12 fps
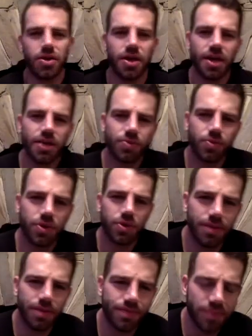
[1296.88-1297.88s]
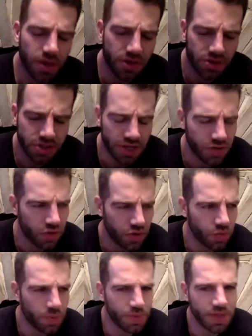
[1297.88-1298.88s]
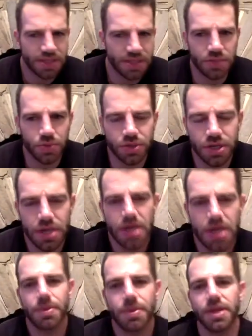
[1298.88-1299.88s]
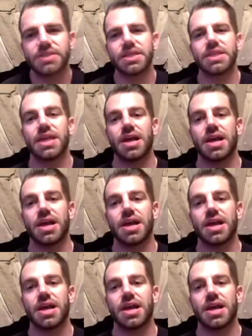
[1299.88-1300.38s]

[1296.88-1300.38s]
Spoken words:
I used to get annoyed when PTs would PT their